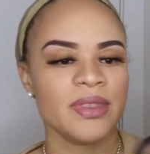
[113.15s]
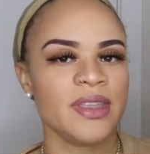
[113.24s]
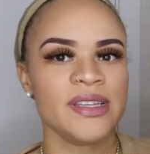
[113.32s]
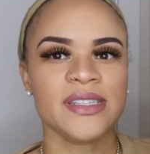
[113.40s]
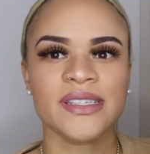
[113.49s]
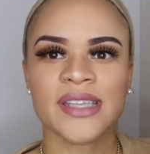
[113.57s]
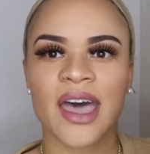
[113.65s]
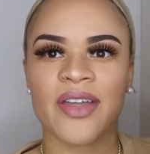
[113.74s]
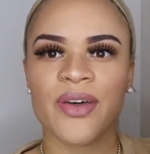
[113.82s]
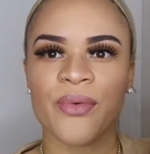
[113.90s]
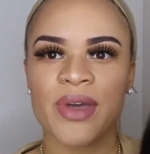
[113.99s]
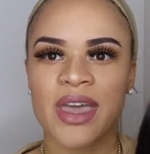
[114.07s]
This is how
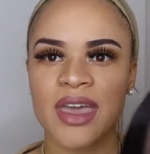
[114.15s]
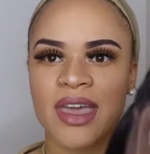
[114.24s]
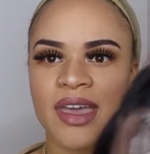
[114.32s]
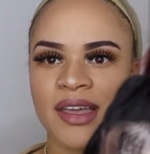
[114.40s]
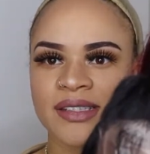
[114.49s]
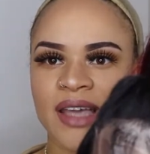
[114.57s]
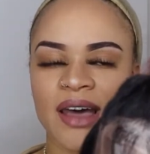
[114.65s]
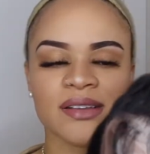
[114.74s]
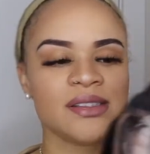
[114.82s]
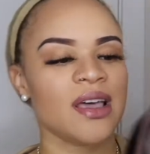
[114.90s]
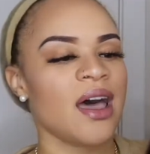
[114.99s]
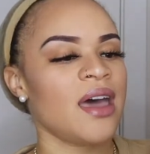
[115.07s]
the wig is
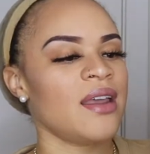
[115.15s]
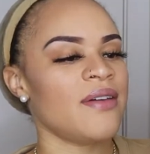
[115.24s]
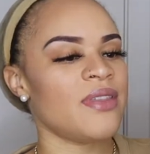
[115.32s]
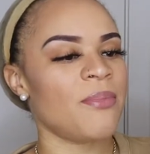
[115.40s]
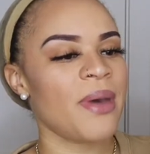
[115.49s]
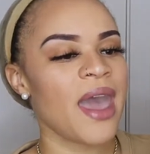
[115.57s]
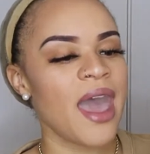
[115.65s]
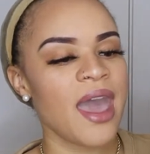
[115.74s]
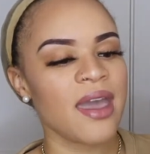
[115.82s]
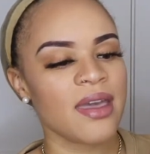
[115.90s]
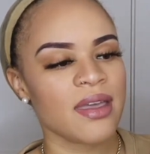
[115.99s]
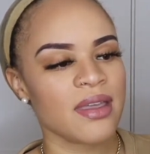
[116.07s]
outside of the
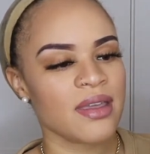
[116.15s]
pack.